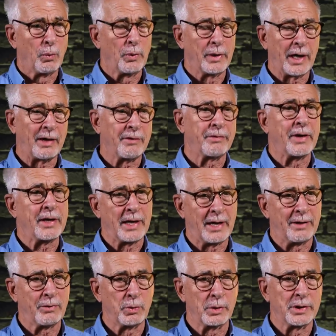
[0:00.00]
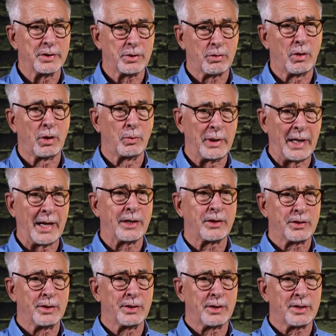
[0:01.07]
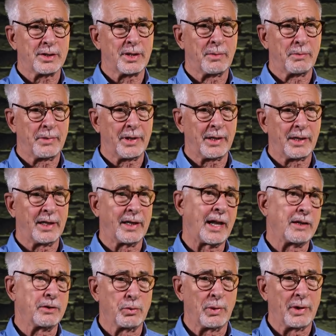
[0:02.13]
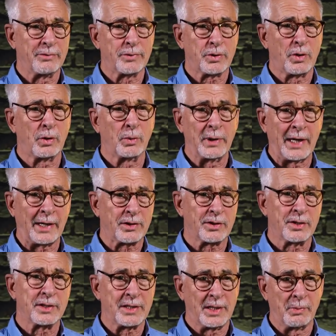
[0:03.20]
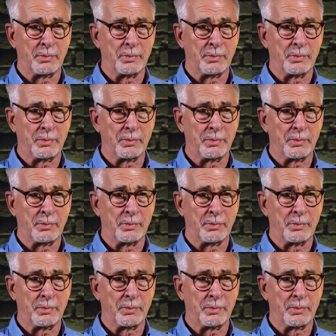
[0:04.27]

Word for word: when I find I have a really strong reaction to something, and I do have strong reactions and